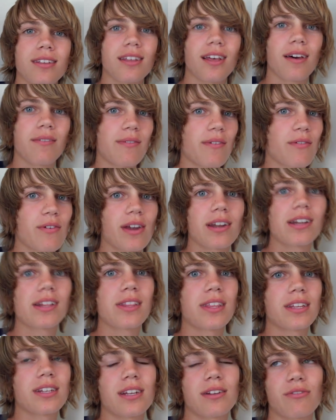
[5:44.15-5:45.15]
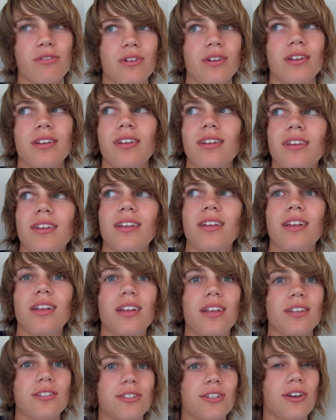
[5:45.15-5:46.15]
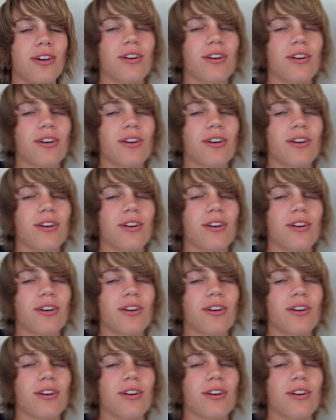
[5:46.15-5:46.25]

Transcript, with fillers: I've never had anything different. I'm of habit. trying So